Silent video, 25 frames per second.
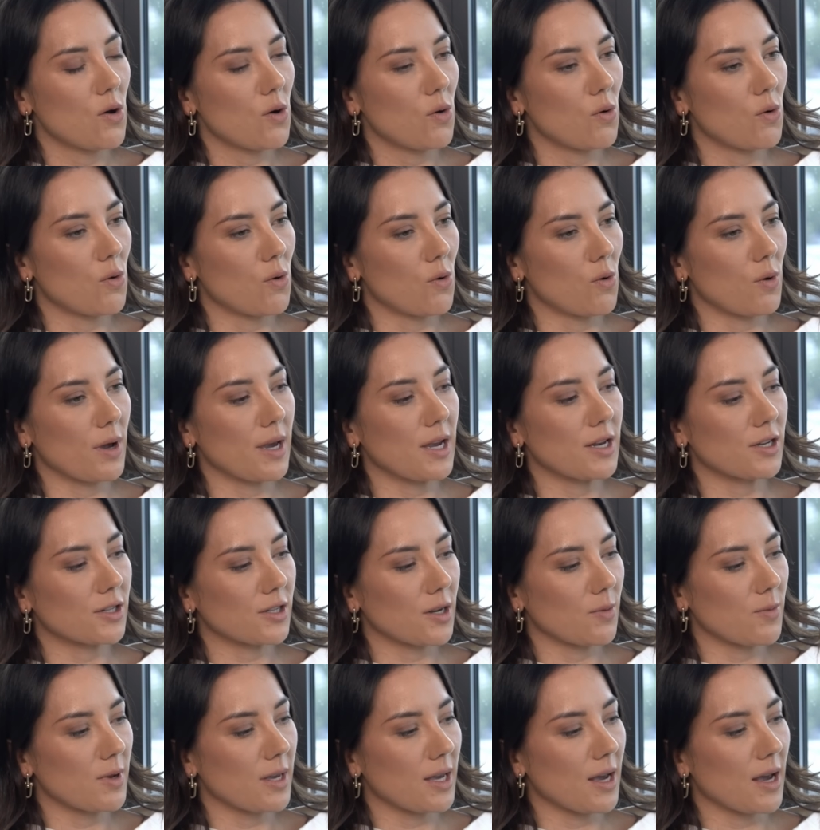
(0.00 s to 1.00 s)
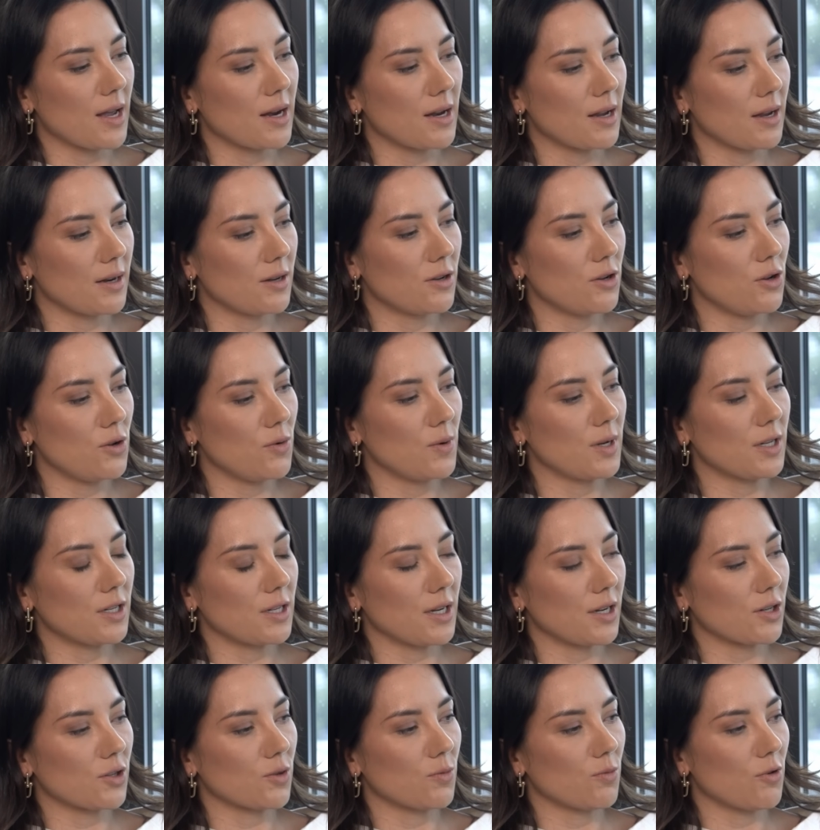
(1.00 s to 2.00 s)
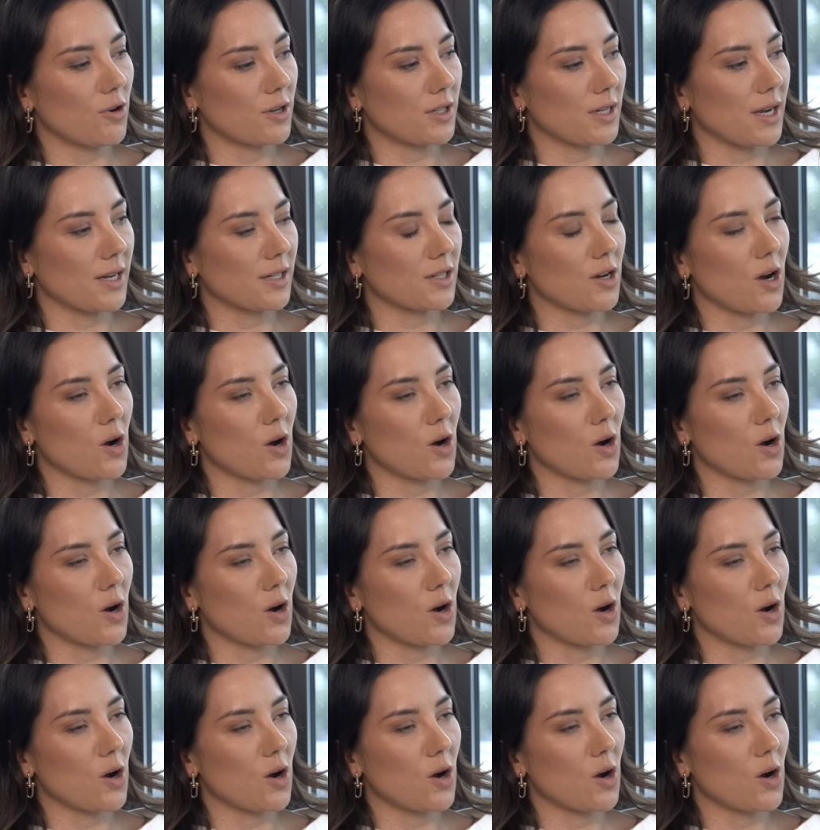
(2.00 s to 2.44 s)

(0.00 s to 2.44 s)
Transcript: Or each time we get a new international project,